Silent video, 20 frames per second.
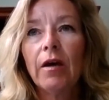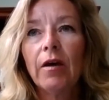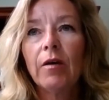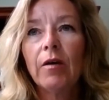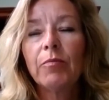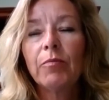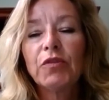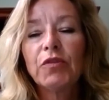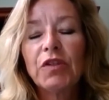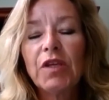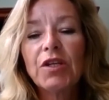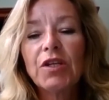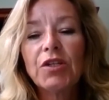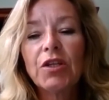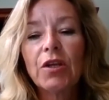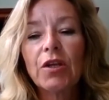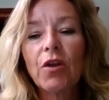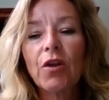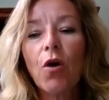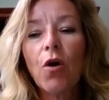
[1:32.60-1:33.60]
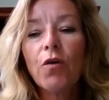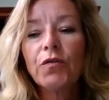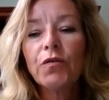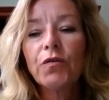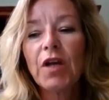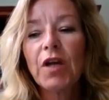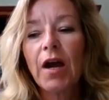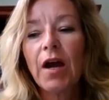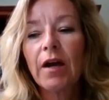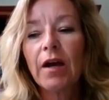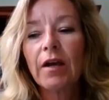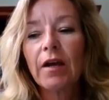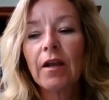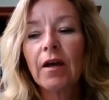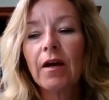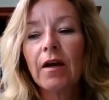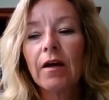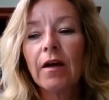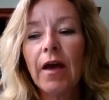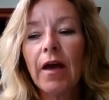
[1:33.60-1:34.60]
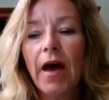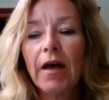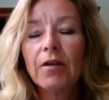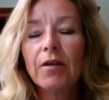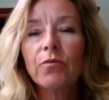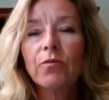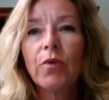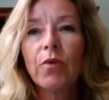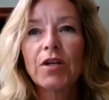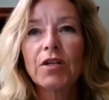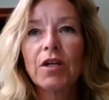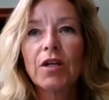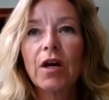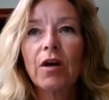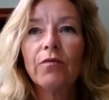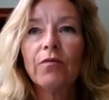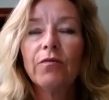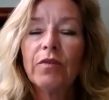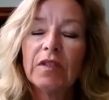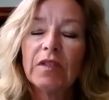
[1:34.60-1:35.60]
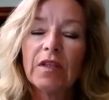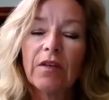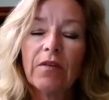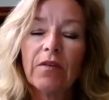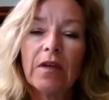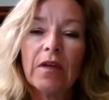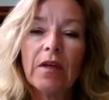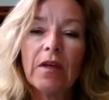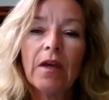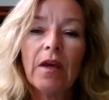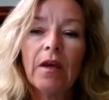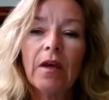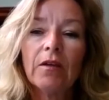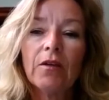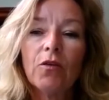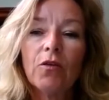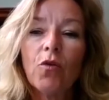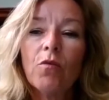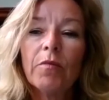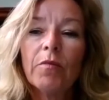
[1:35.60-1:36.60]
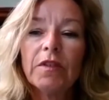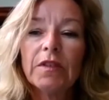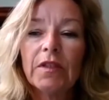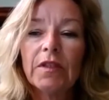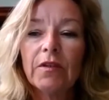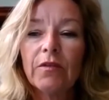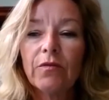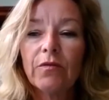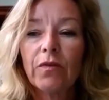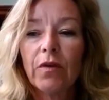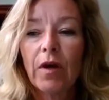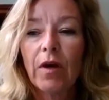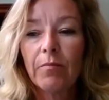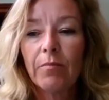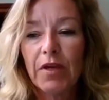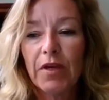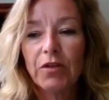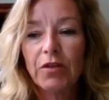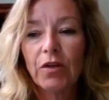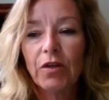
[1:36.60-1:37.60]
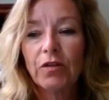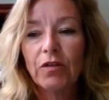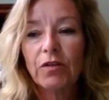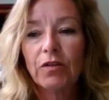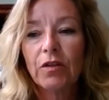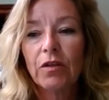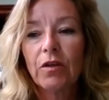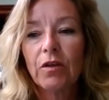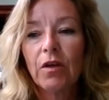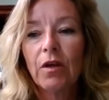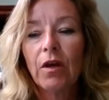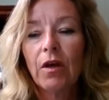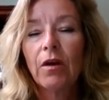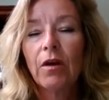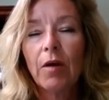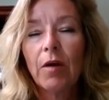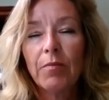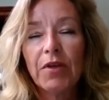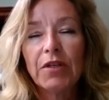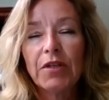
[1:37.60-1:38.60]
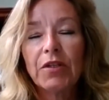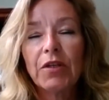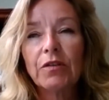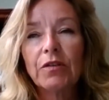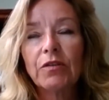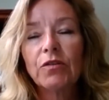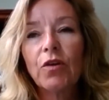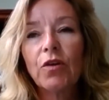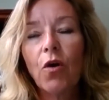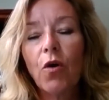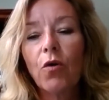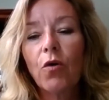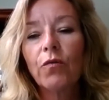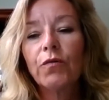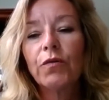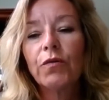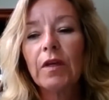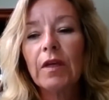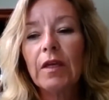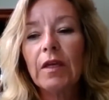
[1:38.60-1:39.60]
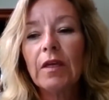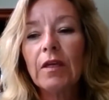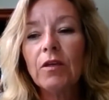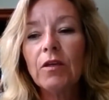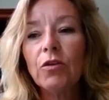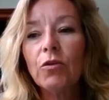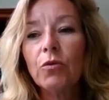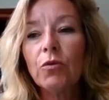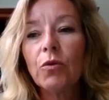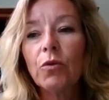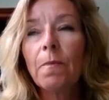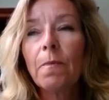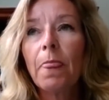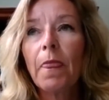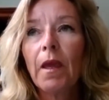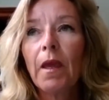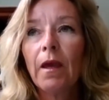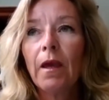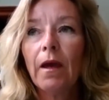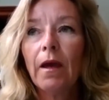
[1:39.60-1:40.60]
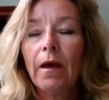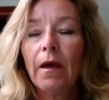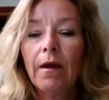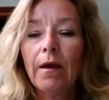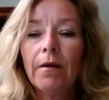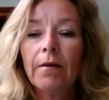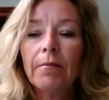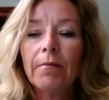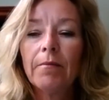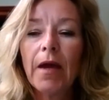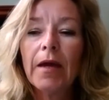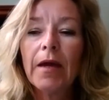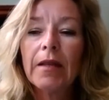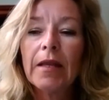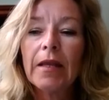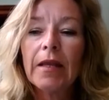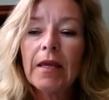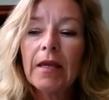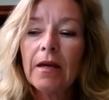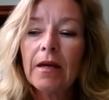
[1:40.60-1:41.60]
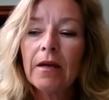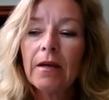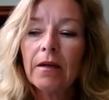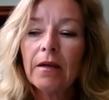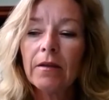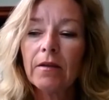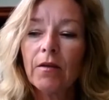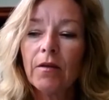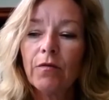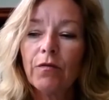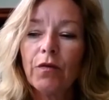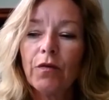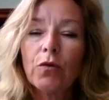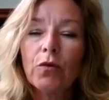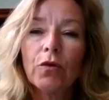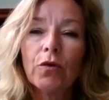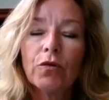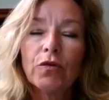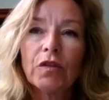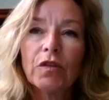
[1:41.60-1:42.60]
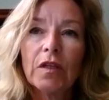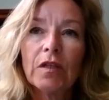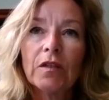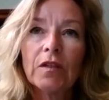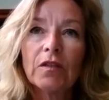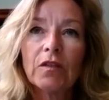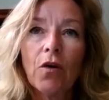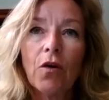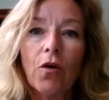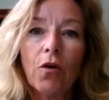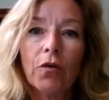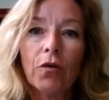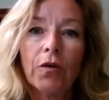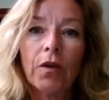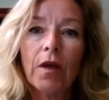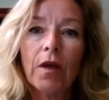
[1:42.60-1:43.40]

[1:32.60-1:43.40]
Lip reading: position of China and Russia vis-a-vis the normative ambitions of the EU? And here the focus is on